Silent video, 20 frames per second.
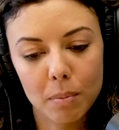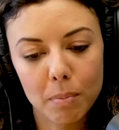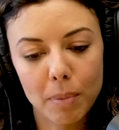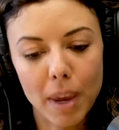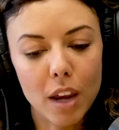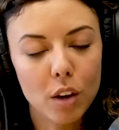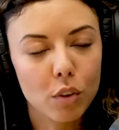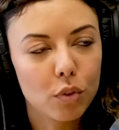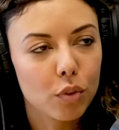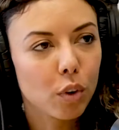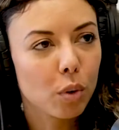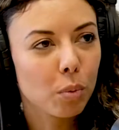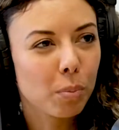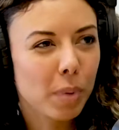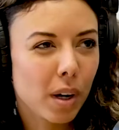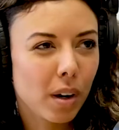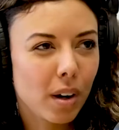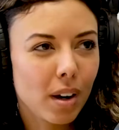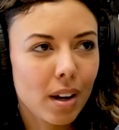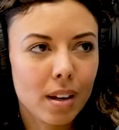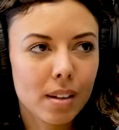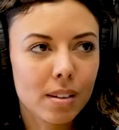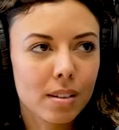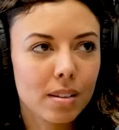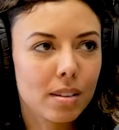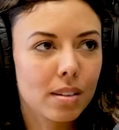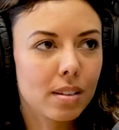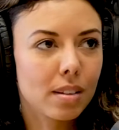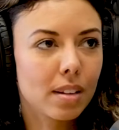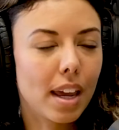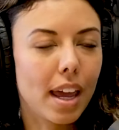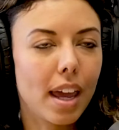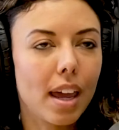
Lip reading: painful periods